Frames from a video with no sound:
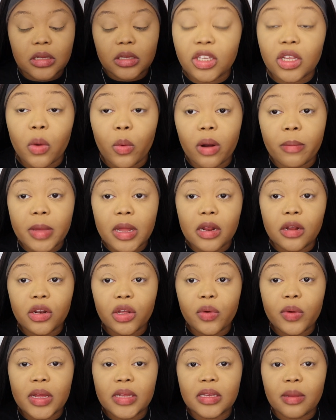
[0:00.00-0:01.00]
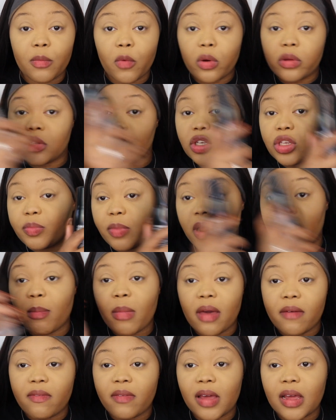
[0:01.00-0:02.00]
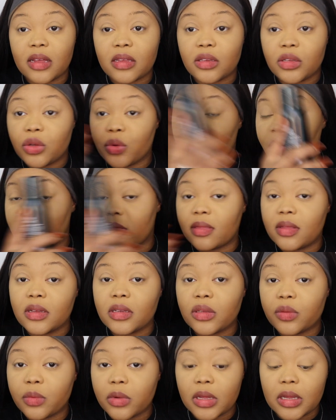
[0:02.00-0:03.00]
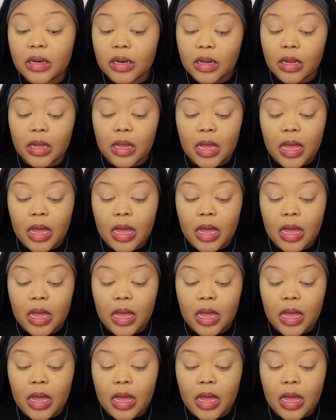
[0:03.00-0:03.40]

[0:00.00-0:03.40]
So what I'm gonna do is I'm going to spray my face with this one,